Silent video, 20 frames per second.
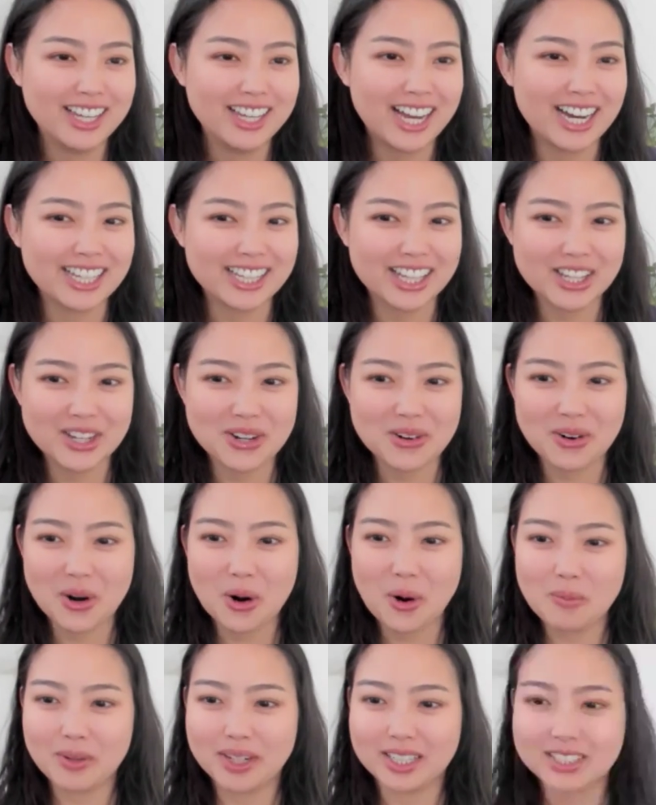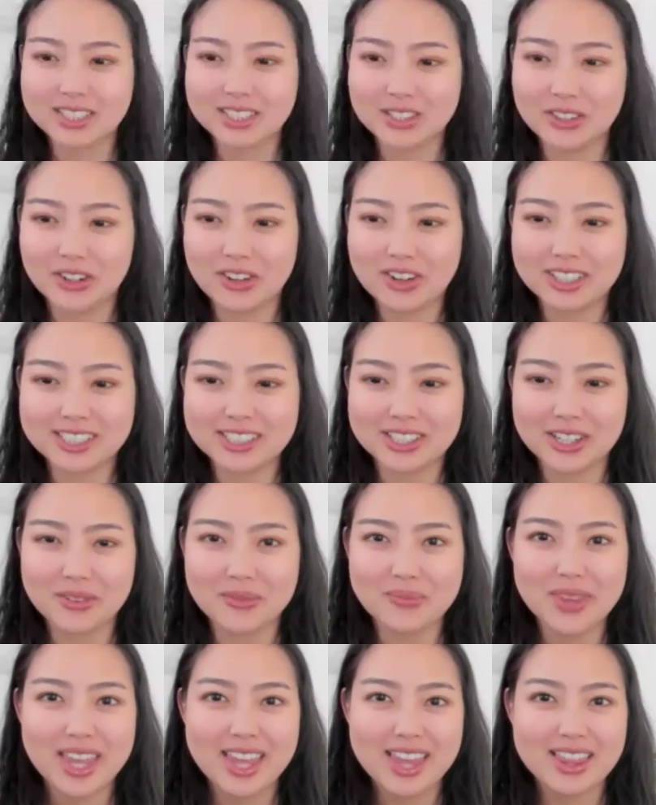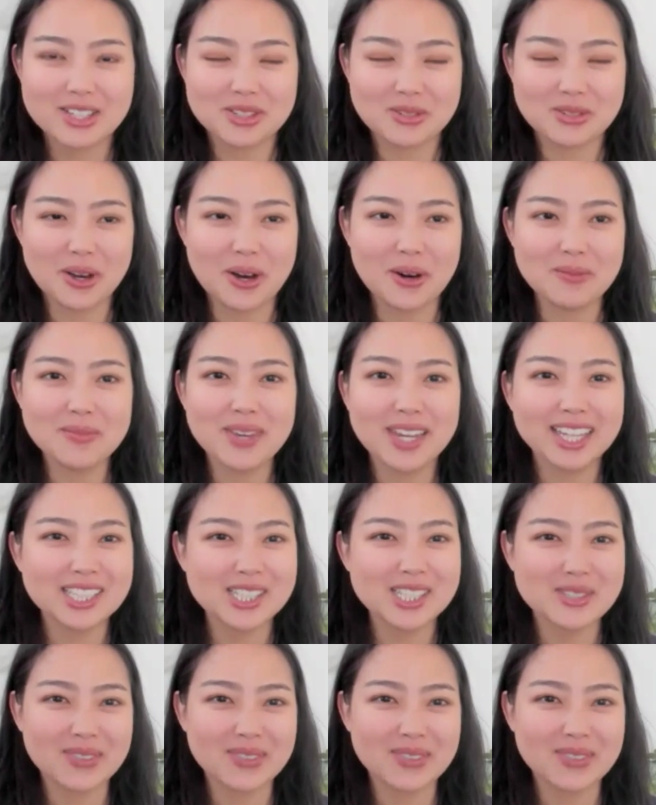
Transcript: that you are hoping to learn? So this will help me.